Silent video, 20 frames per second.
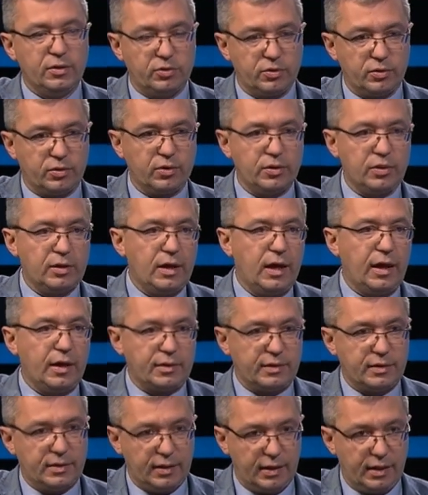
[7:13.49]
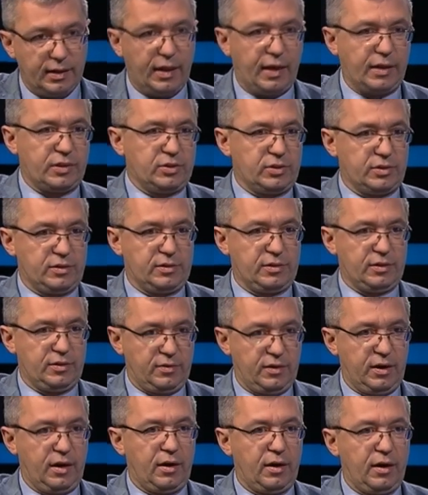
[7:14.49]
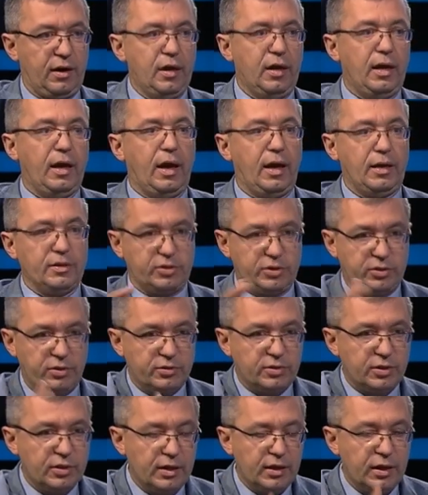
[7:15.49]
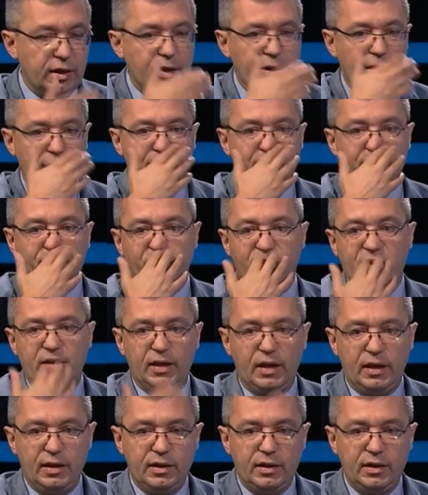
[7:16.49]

to conduct elections there. And certainly they